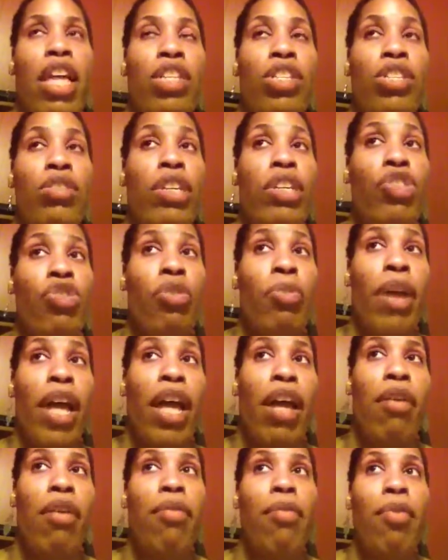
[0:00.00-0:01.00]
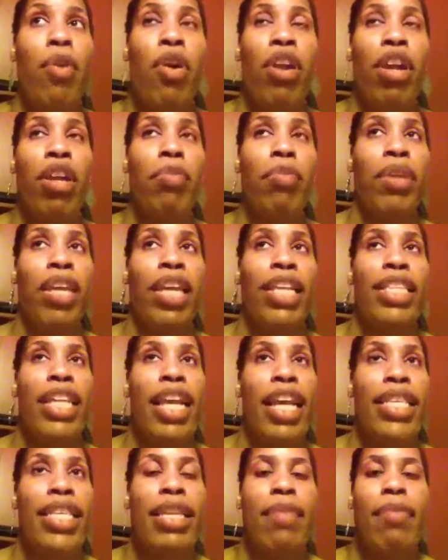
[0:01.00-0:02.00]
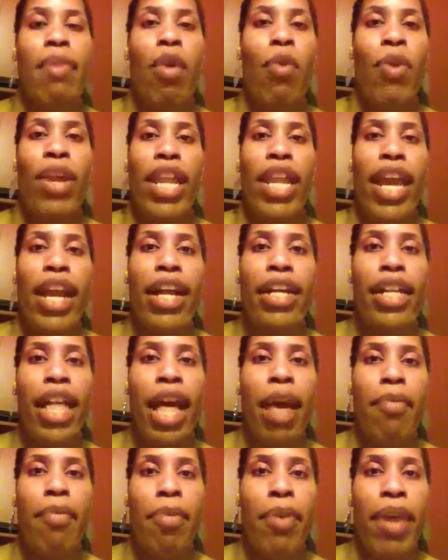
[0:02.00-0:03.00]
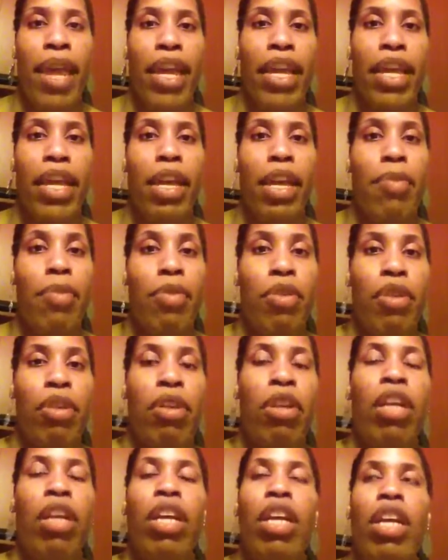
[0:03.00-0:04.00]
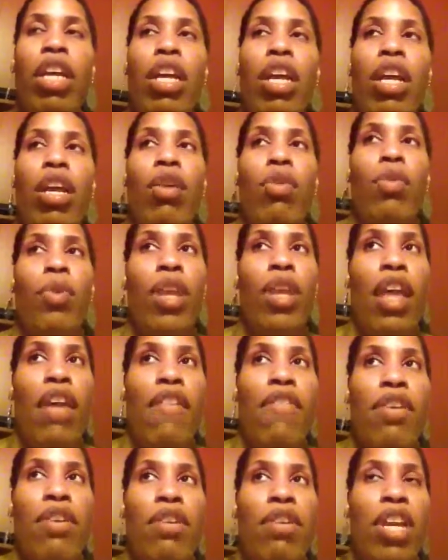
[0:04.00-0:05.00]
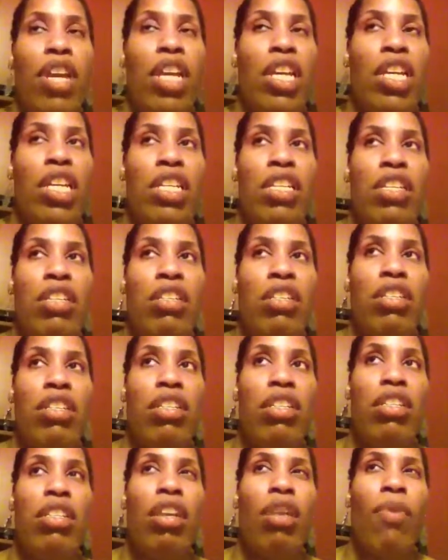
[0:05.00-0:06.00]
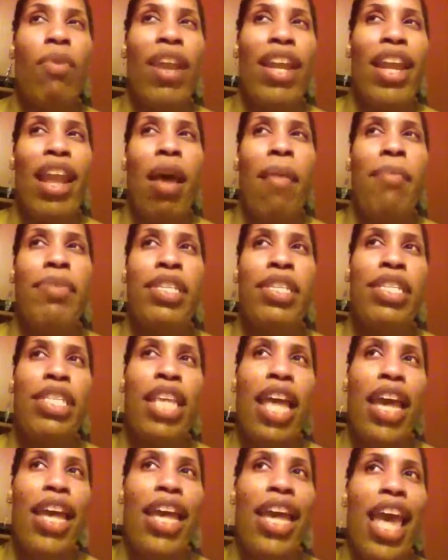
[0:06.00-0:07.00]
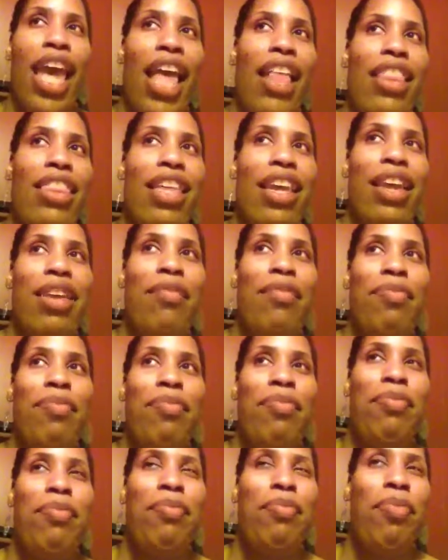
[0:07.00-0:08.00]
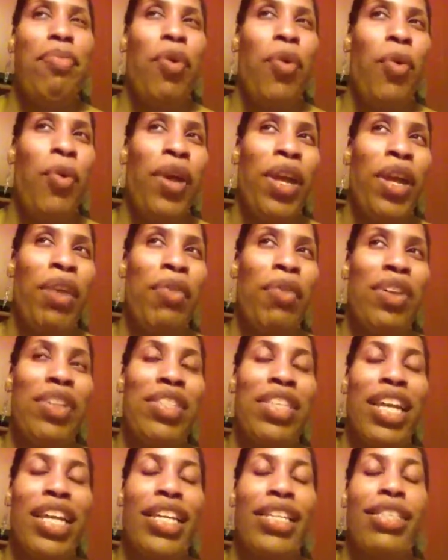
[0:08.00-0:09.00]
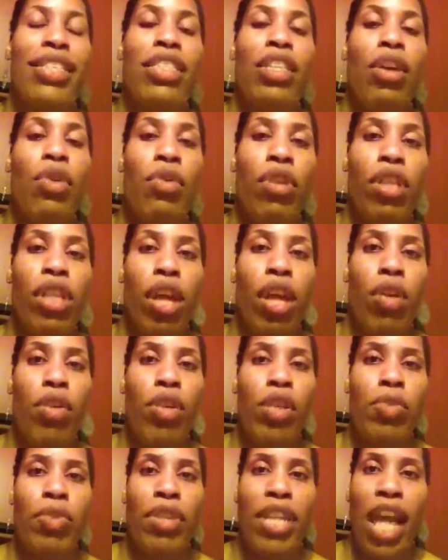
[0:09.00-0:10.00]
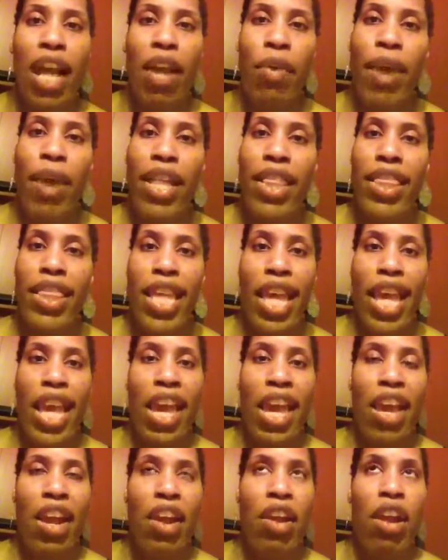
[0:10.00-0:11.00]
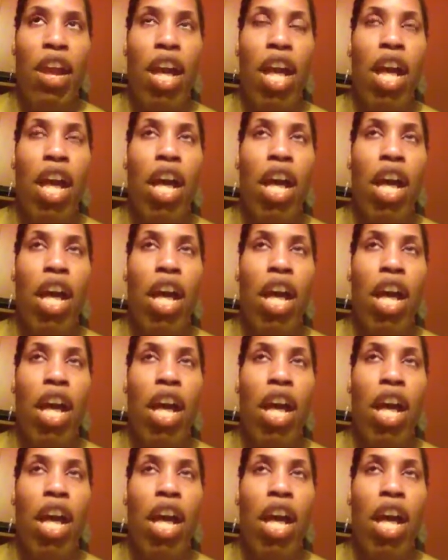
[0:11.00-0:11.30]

200-pound mark, because like I said, my weight had climbed back up or whatever. And so right now I'm just like at that point where it's like it's so close but not quite there.